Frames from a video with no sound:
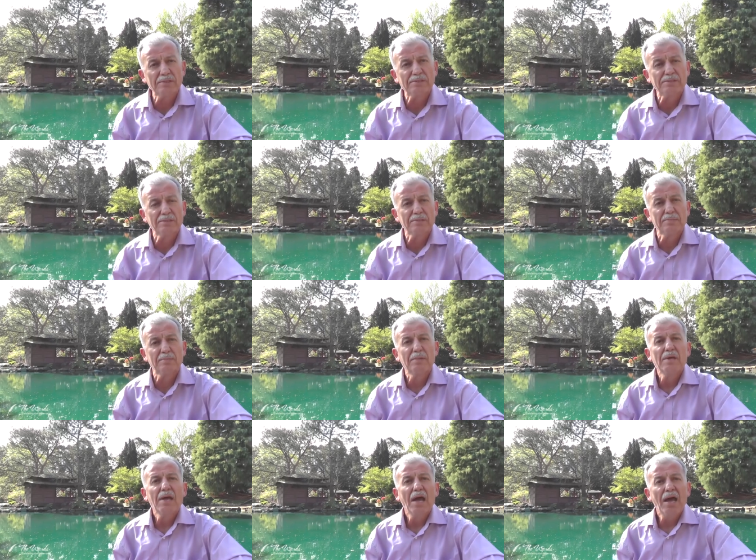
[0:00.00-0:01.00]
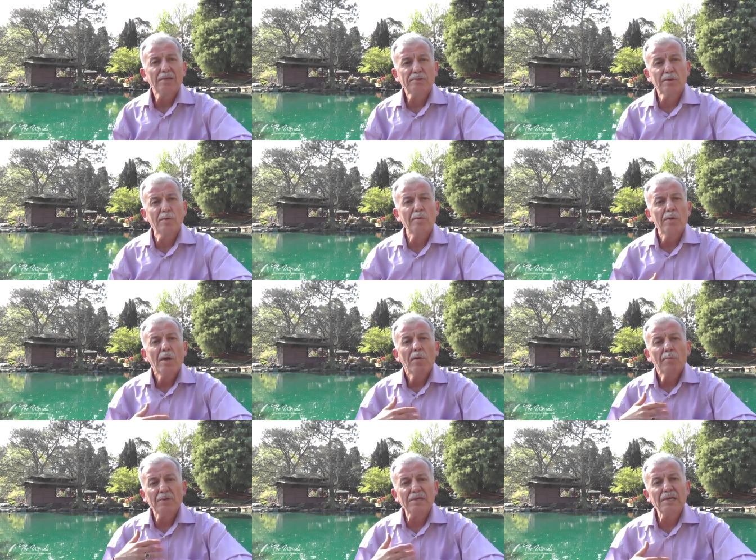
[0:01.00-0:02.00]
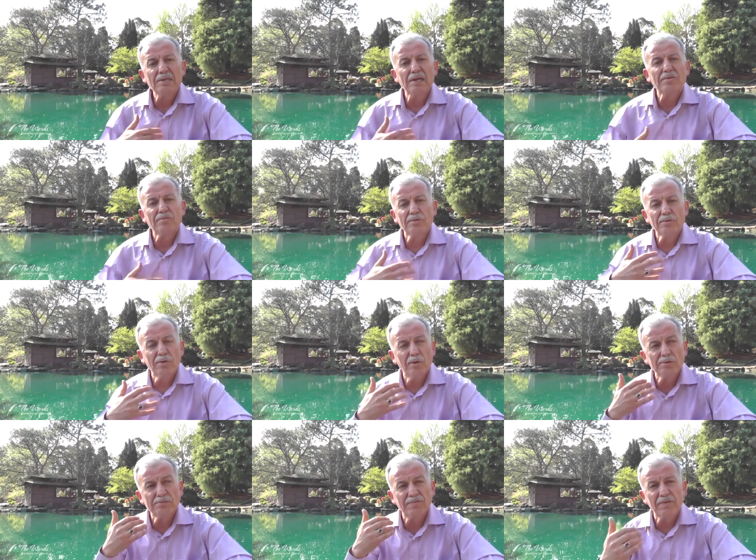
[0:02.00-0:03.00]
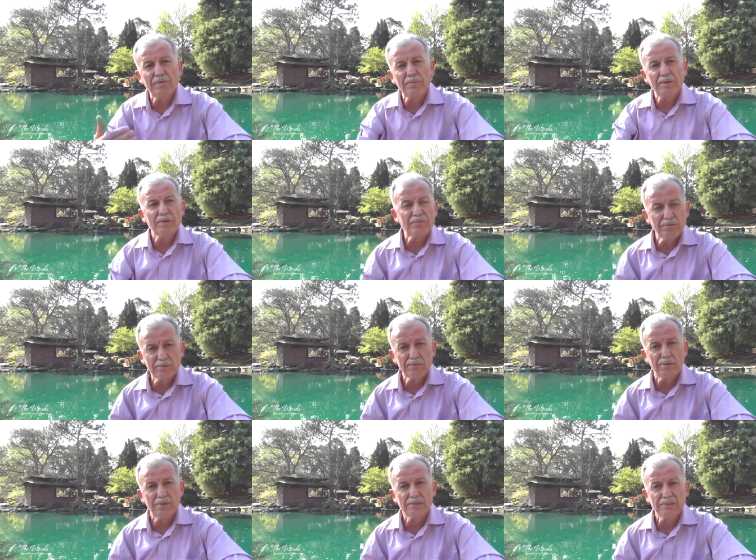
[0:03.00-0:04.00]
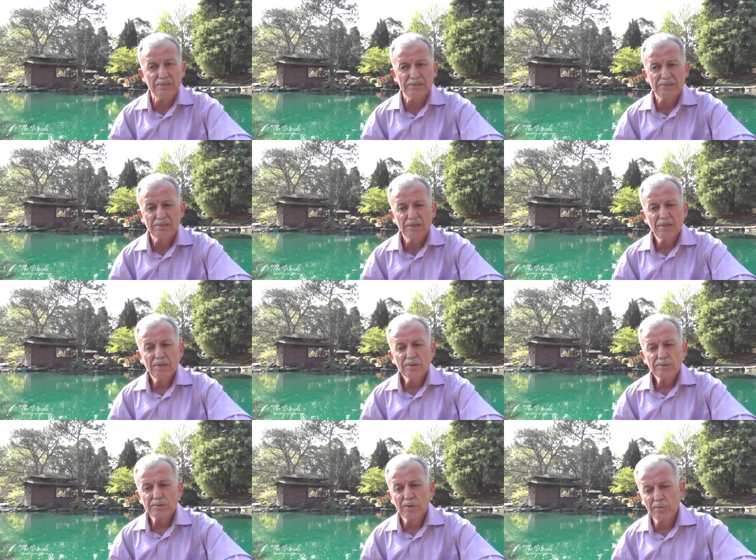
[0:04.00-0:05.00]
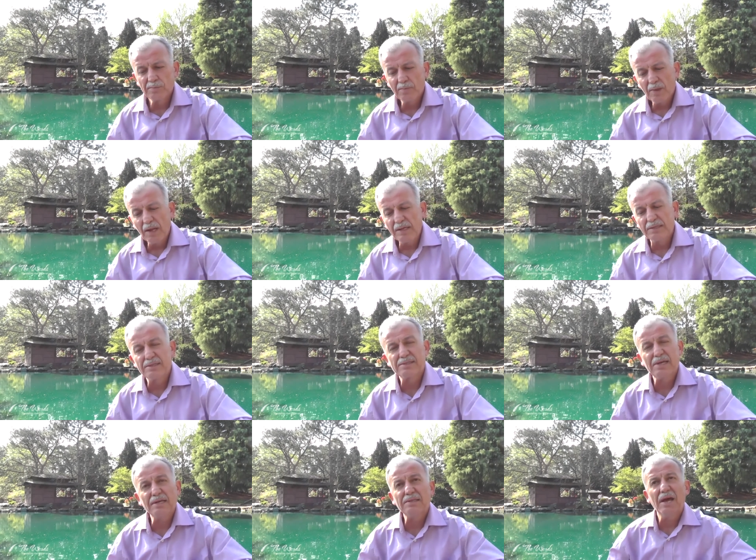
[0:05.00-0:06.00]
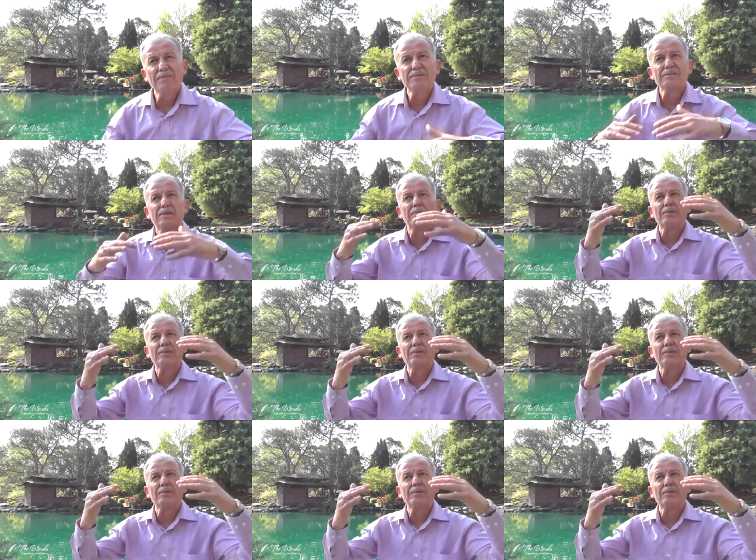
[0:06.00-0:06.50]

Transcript: wisdom so we can get to know his very beautiful qualities. So he designed the heavens a